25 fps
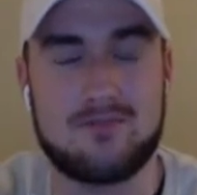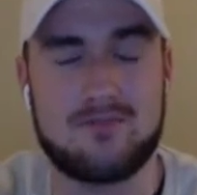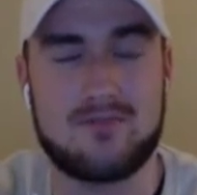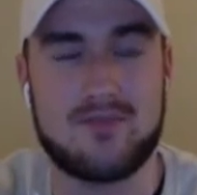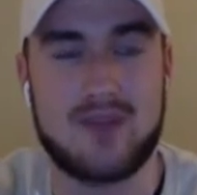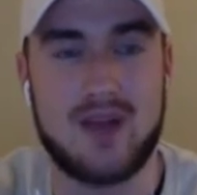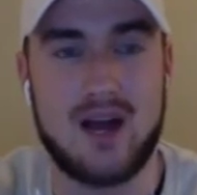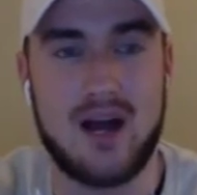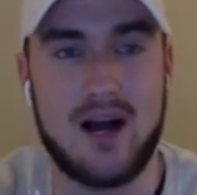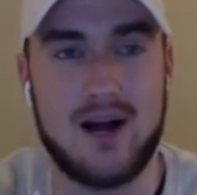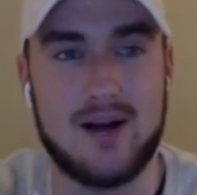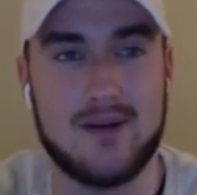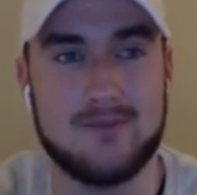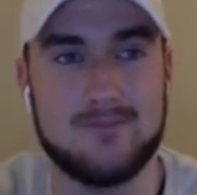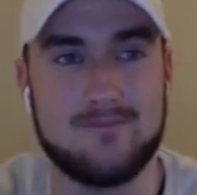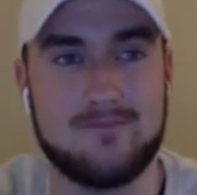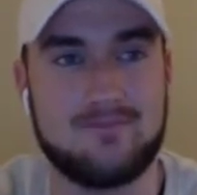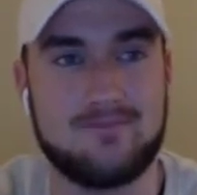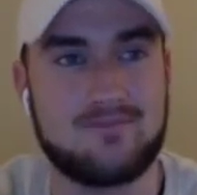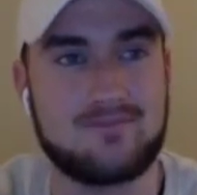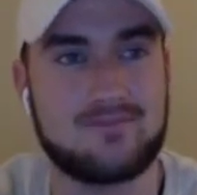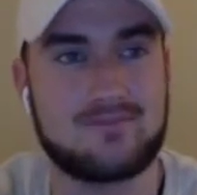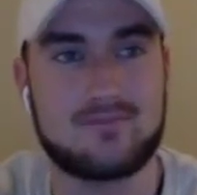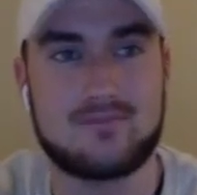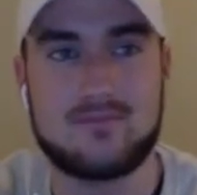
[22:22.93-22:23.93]

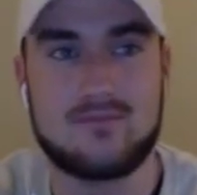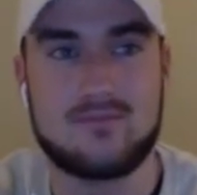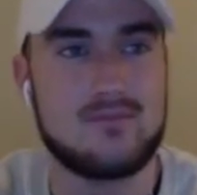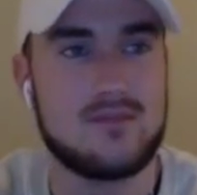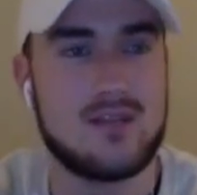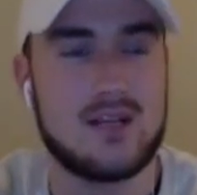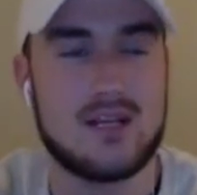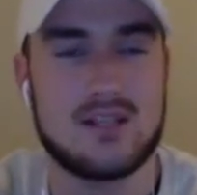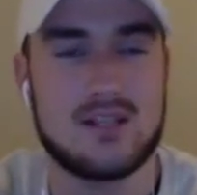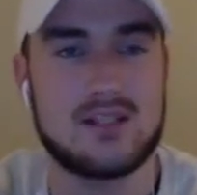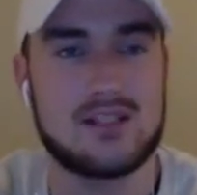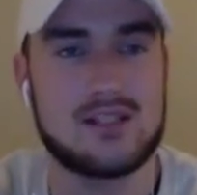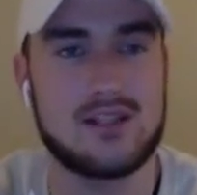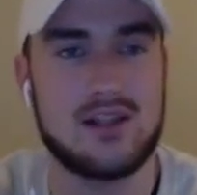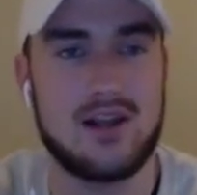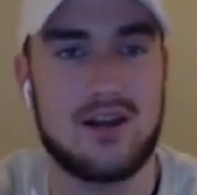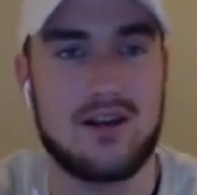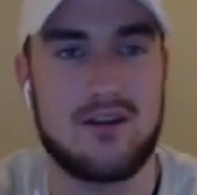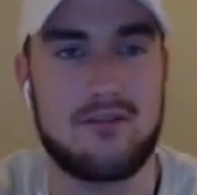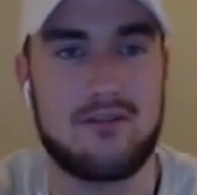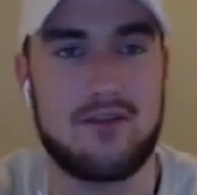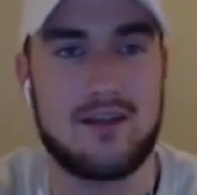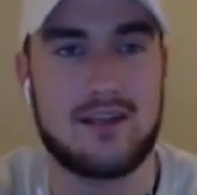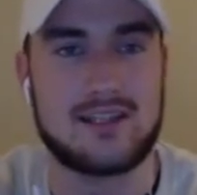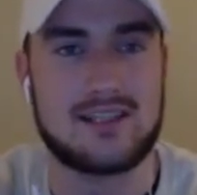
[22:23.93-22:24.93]

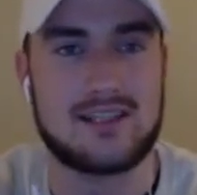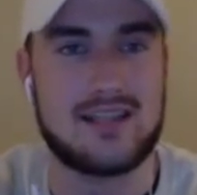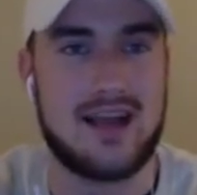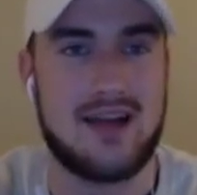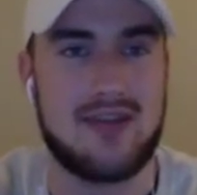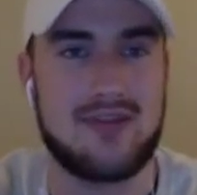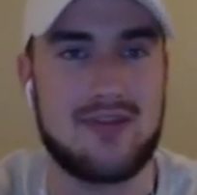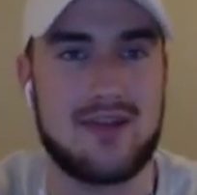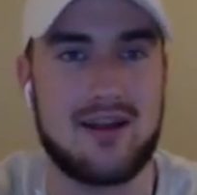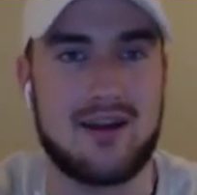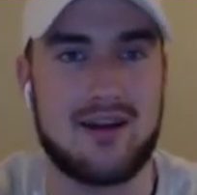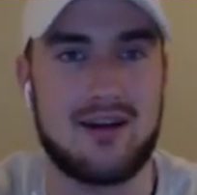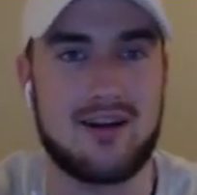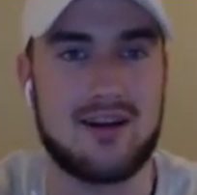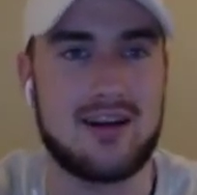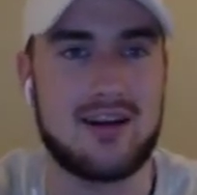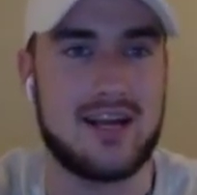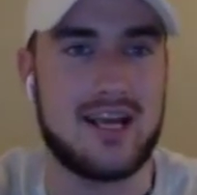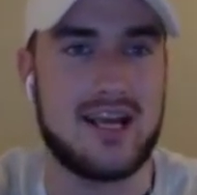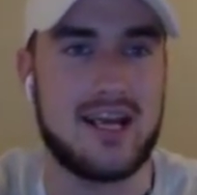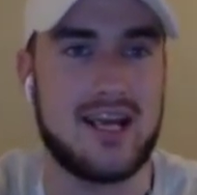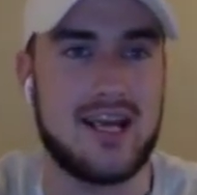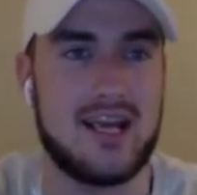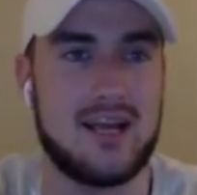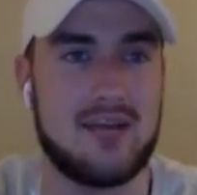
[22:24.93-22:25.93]
Slugfest down there
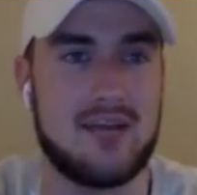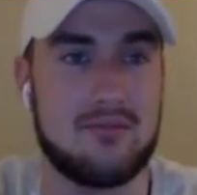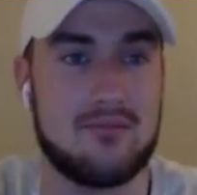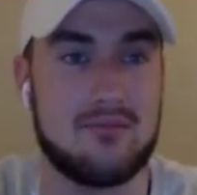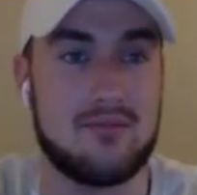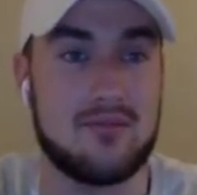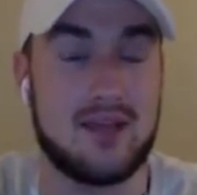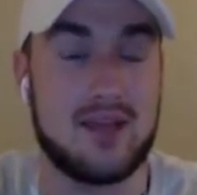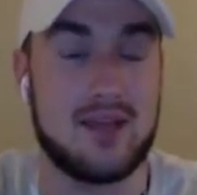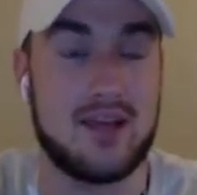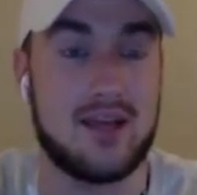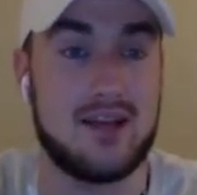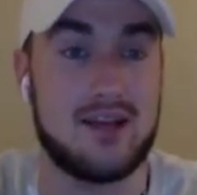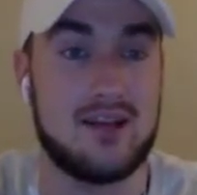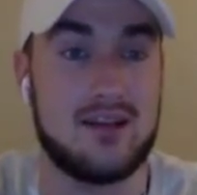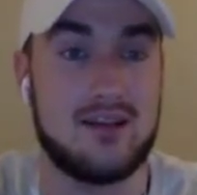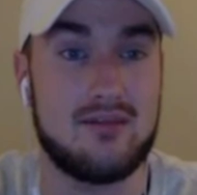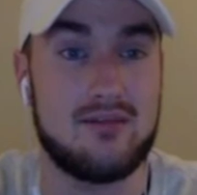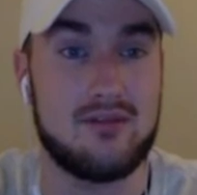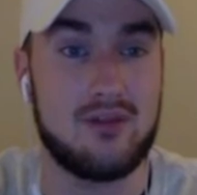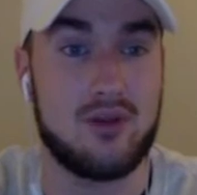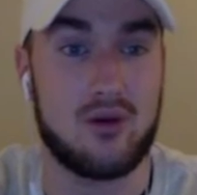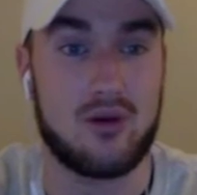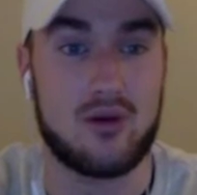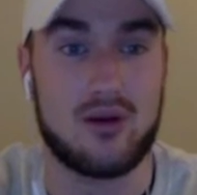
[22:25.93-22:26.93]
in
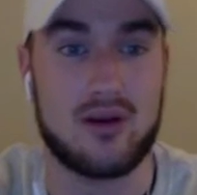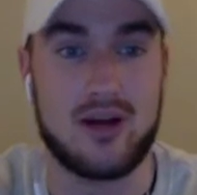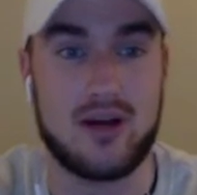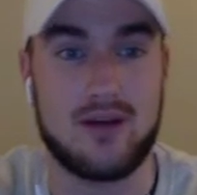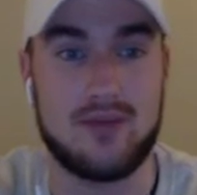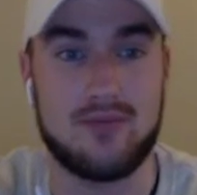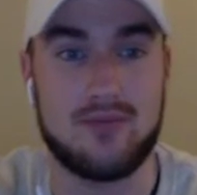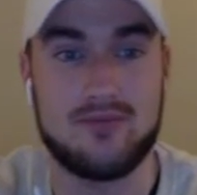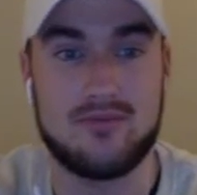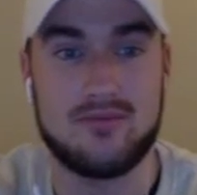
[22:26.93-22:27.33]
Florida.